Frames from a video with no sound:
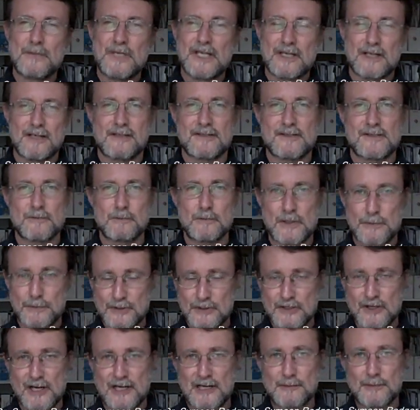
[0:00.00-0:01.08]
Because when
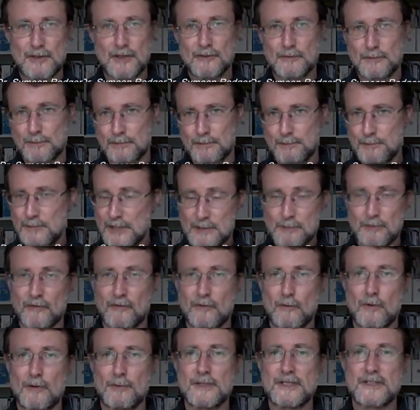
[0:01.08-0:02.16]
we talk about peak
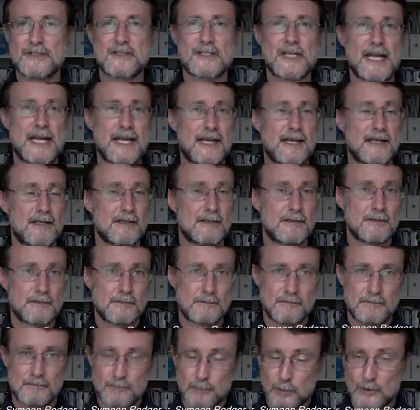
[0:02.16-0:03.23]
performance and
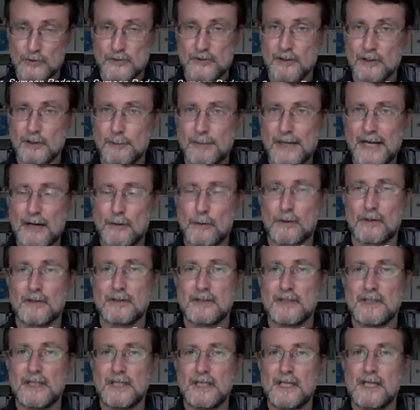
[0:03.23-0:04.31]
personal
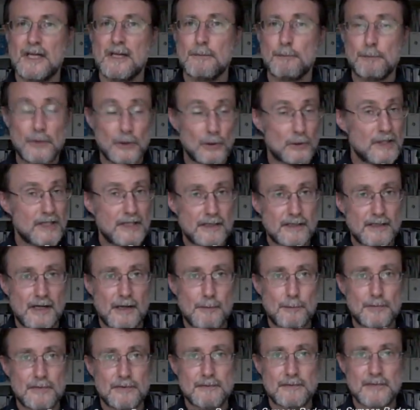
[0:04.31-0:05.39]
power, building it
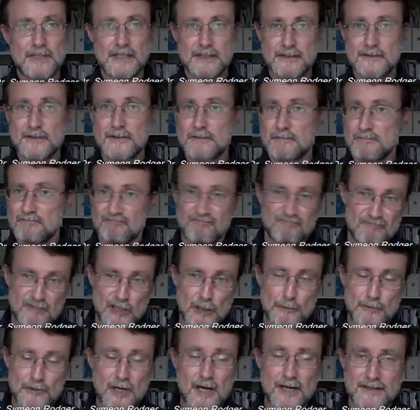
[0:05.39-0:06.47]
up is,
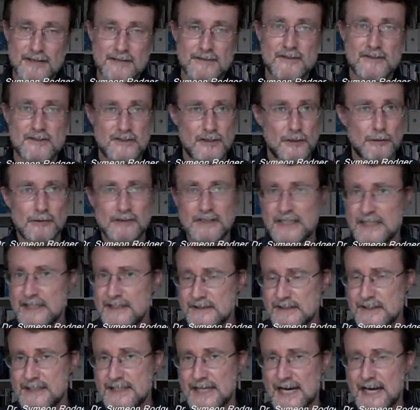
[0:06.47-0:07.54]
not necessarily an
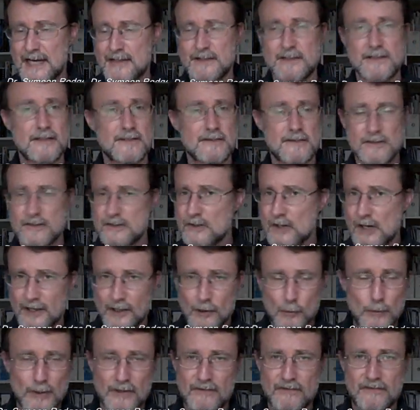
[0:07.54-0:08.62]
easy task. This is not
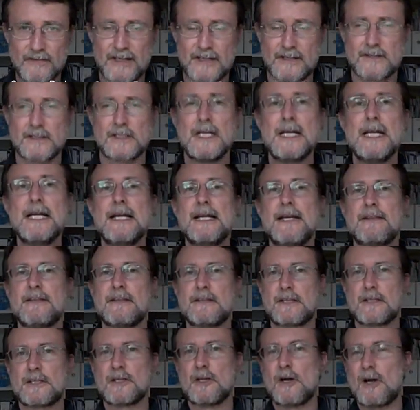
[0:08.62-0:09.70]
a quick fix.
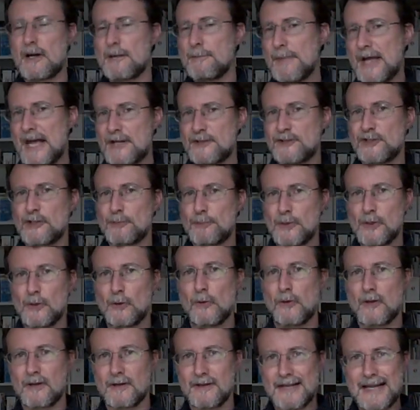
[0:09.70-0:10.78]
This is not a magic
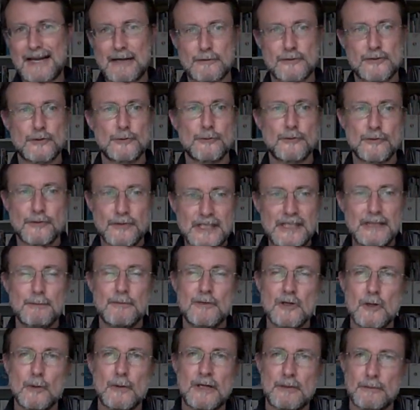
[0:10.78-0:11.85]
pill that allows you to
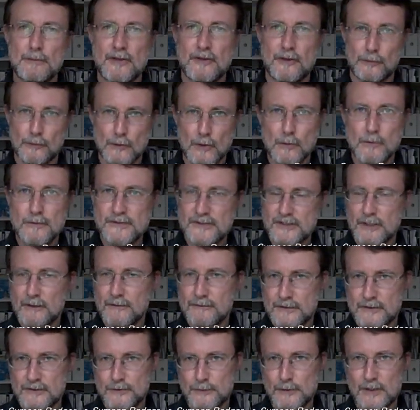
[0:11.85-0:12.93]
keep going with your own
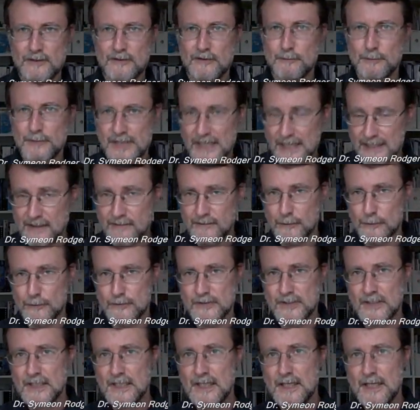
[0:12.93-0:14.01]
self-destructive
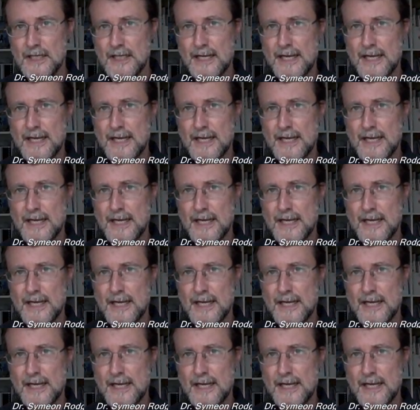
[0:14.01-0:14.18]
behaviors